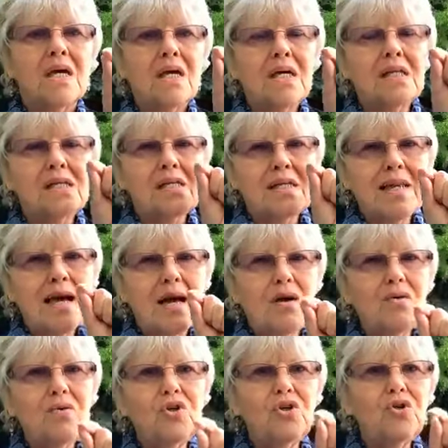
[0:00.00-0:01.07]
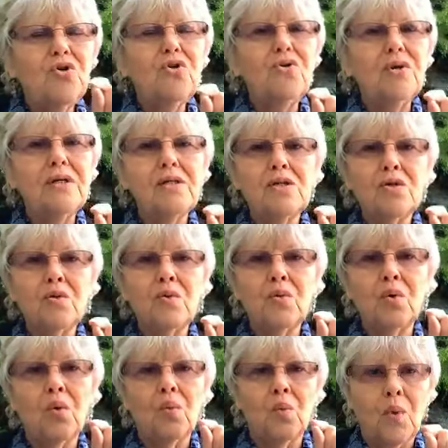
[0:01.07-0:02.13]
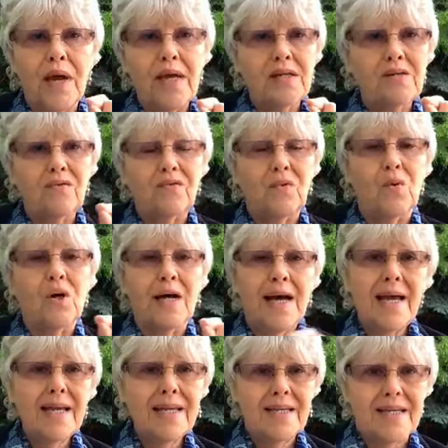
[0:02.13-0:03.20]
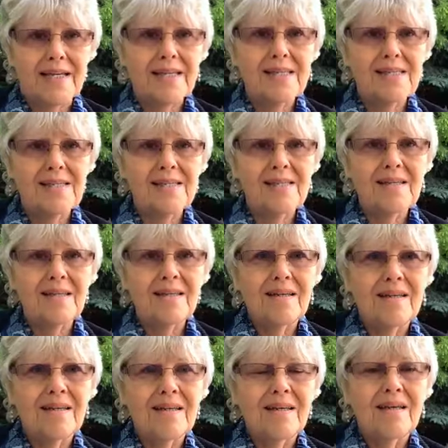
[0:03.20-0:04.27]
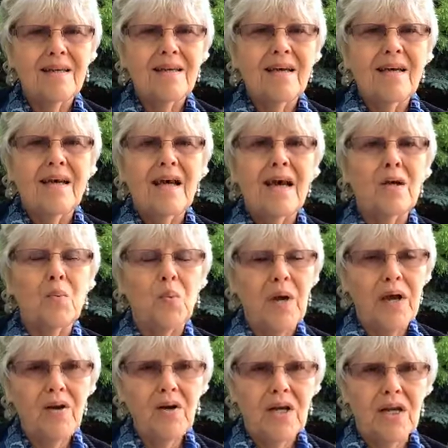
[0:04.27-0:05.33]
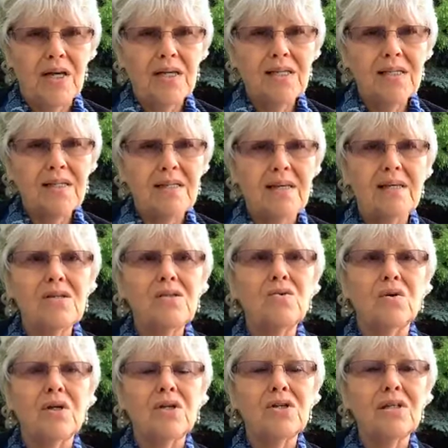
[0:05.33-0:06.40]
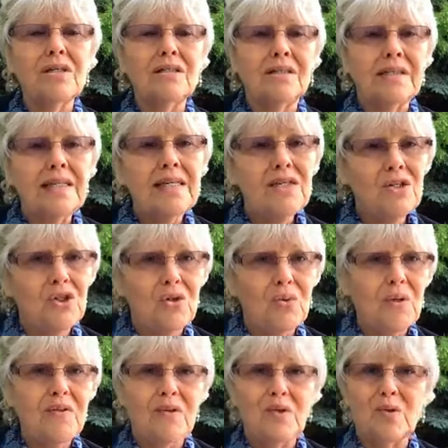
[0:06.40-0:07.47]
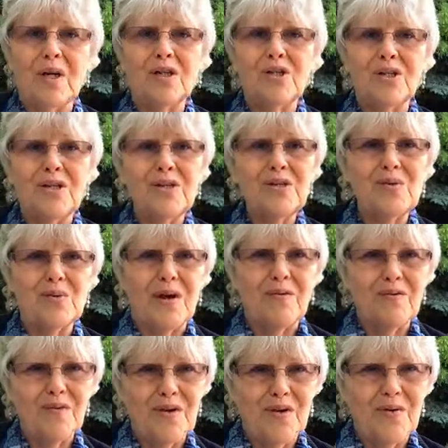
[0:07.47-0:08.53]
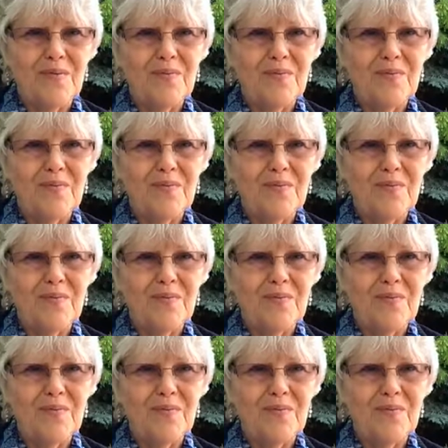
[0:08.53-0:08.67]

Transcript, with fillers: is now you're going to wait for guidance and awareness that is going to lead you in the direction that is right for you.